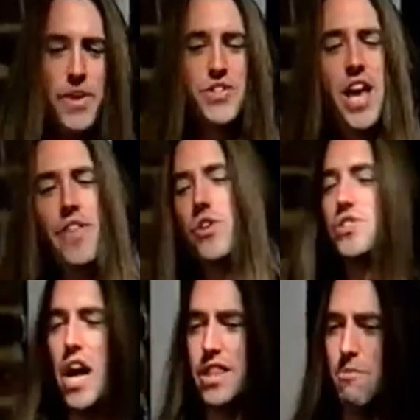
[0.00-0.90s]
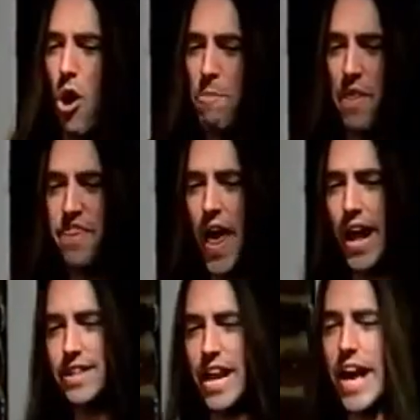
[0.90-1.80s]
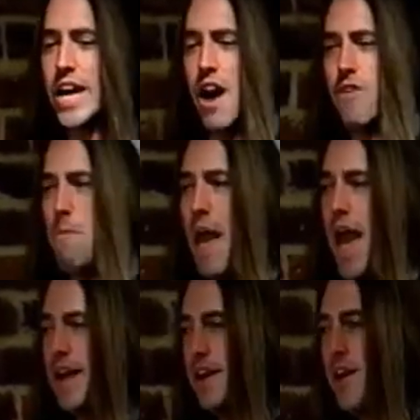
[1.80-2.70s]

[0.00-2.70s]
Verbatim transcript: said there's nothing more pathetic than a cover band.